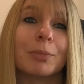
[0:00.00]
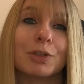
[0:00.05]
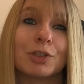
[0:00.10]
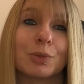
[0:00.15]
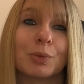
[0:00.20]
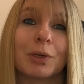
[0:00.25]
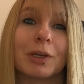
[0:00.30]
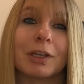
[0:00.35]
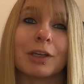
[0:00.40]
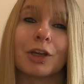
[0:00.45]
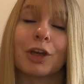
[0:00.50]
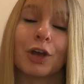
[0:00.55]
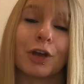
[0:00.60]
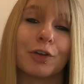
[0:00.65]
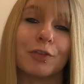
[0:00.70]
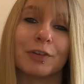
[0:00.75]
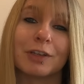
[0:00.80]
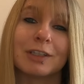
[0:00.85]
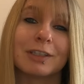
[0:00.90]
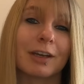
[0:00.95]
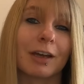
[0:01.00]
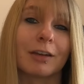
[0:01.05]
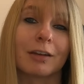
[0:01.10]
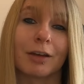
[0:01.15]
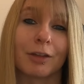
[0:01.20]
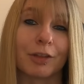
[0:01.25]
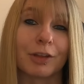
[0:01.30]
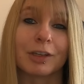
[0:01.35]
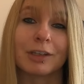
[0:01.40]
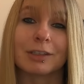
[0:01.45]
between COVID and
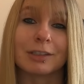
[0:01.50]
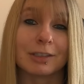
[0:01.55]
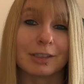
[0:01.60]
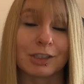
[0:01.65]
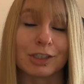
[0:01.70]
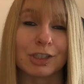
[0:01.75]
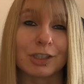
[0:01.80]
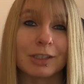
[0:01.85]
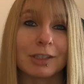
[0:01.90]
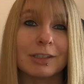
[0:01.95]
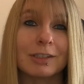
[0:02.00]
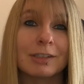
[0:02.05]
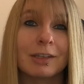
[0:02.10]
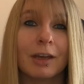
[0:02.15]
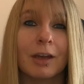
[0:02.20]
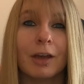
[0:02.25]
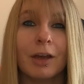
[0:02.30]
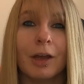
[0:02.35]
other conditions